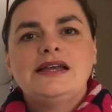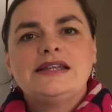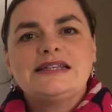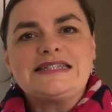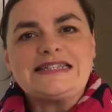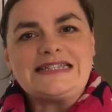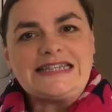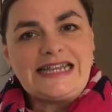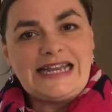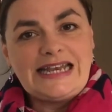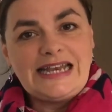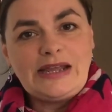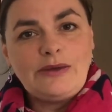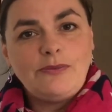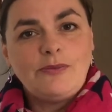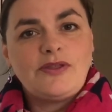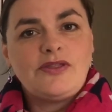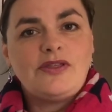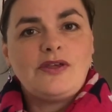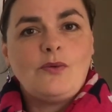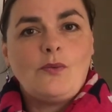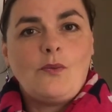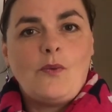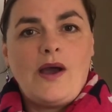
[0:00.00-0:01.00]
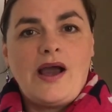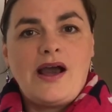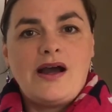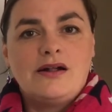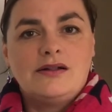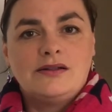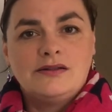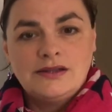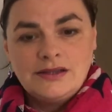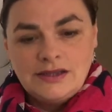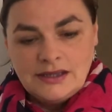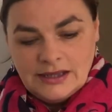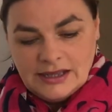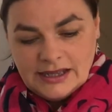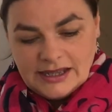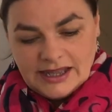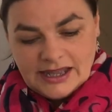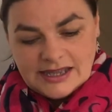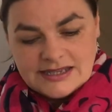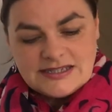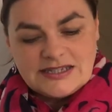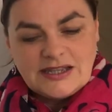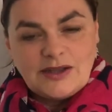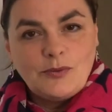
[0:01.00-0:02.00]
dealing with it well,
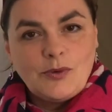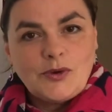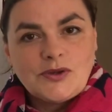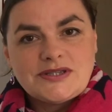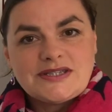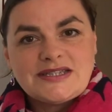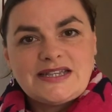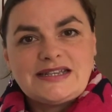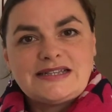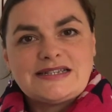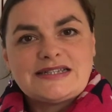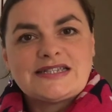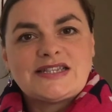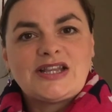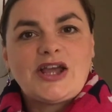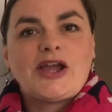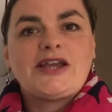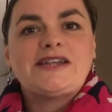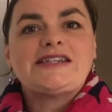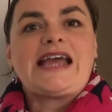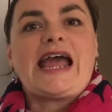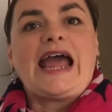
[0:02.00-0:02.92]
getting what's inside